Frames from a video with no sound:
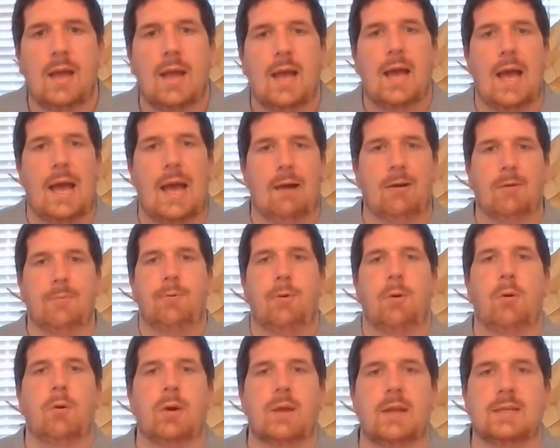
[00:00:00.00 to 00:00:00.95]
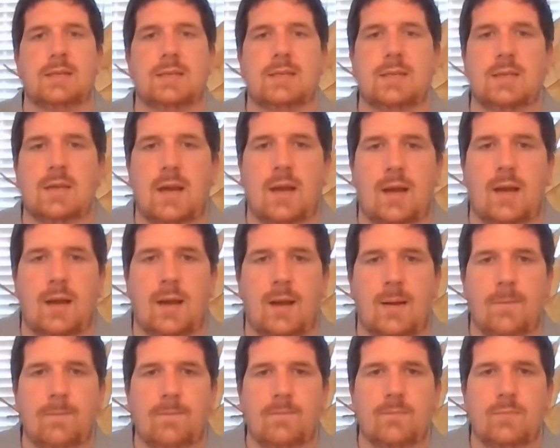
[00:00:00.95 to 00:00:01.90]
how important
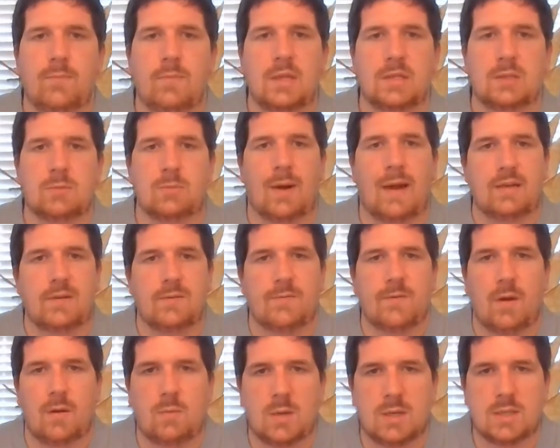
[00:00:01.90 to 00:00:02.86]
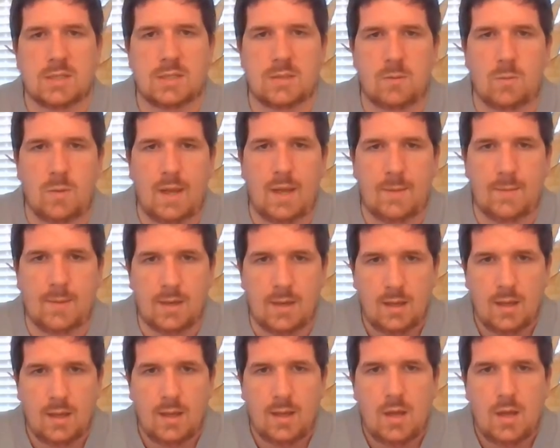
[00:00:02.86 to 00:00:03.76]
this right to vote was to women.